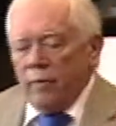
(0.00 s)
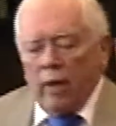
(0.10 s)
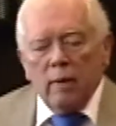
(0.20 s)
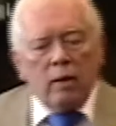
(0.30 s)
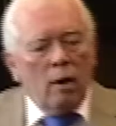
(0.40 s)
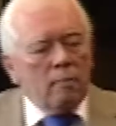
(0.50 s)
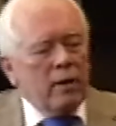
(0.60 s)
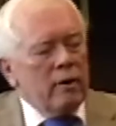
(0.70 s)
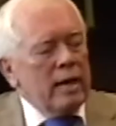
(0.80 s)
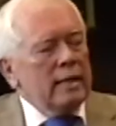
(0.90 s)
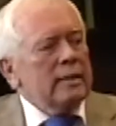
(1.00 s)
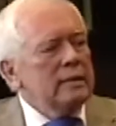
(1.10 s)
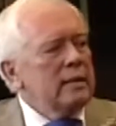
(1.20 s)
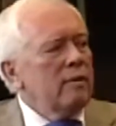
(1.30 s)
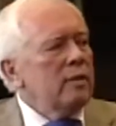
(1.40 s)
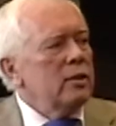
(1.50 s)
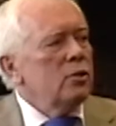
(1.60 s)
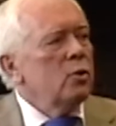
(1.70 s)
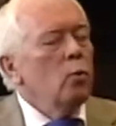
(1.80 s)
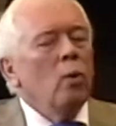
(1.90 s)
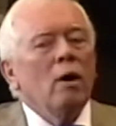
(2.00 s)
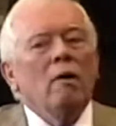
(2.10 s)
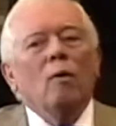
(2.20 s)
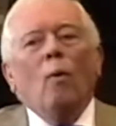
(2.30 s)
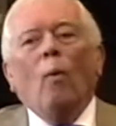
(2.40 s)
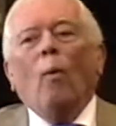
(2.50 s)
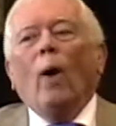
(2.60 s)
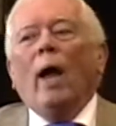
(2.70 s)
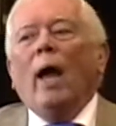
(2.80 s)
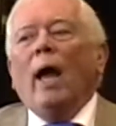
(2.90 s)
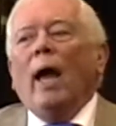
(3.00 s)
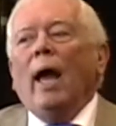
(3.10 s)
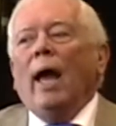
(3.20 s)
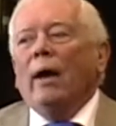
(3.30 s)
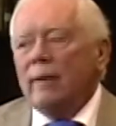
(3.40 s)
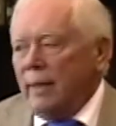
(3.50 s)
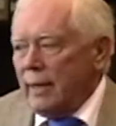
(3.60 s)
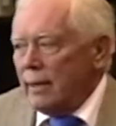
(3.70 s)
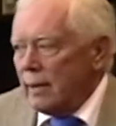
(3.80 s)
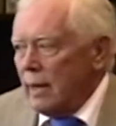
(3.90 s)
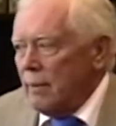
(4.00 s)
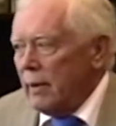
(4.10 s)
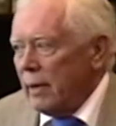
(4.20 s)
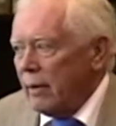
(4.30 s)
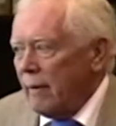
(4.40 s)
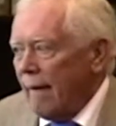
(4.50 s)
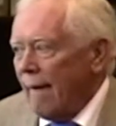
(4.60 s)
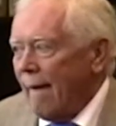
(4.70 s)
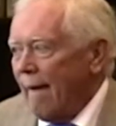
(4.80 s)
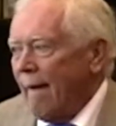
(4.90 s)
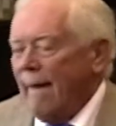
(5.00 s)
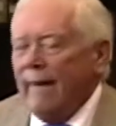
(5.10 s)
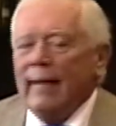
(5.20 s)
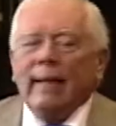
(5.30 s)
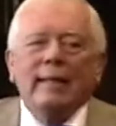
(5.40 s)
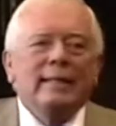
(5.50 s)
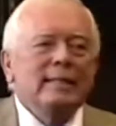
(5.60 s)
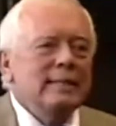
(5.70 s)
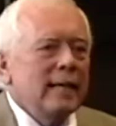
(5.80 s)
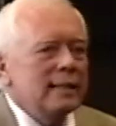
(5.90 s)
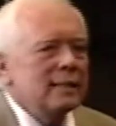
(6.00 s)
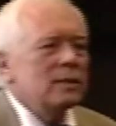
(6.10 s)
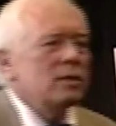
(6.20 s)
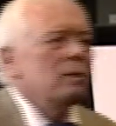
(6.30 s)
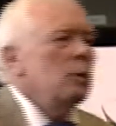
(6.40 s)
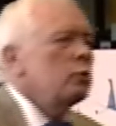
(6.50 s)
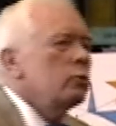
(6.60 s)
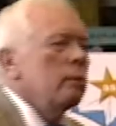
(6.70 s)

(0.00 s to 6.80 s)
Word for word: and they come there in 1872. Well, how did they get to come there? This takes us to the most